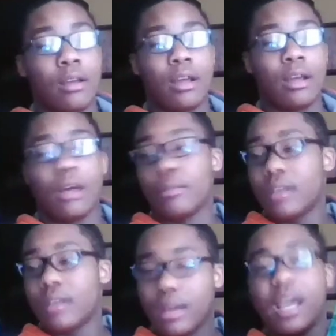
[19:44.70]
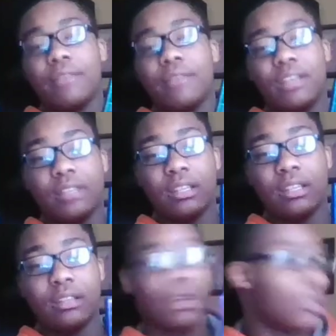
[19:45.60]
I'm gonna have to give it to the
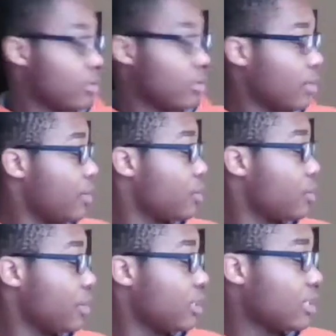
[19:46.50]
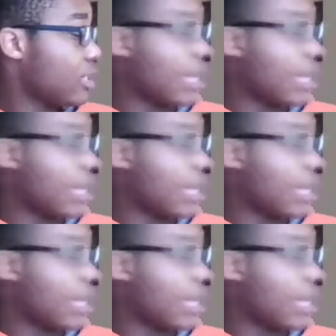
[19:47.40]
Ducky. So let me just put these side